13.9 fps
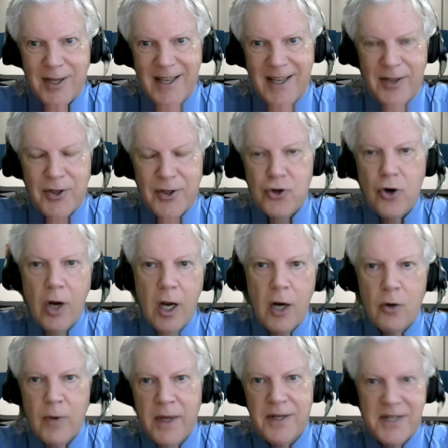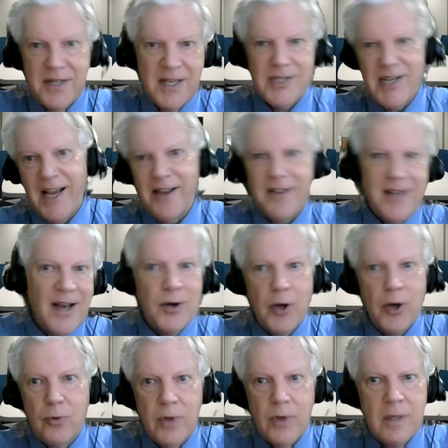in the trial run to test out the
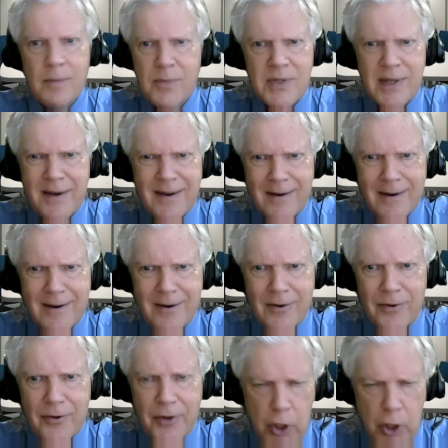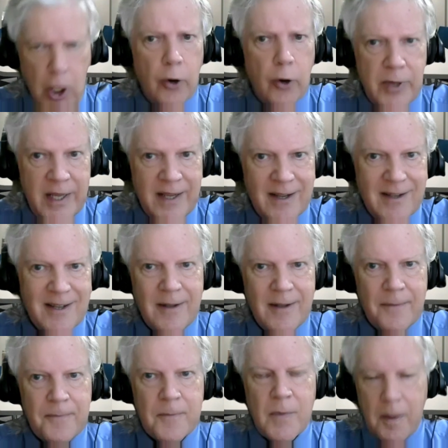algorithms and the coding.
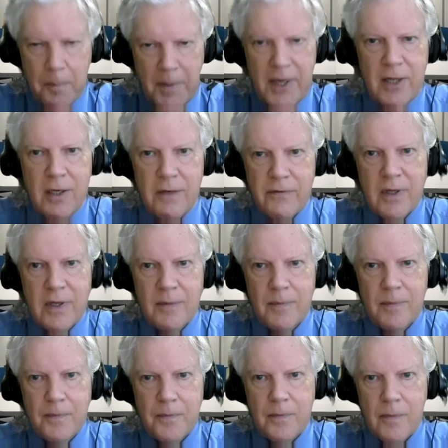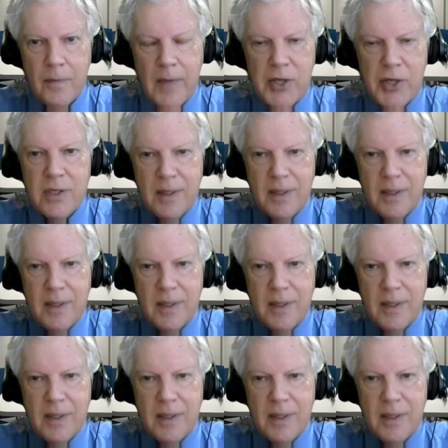Many of them actually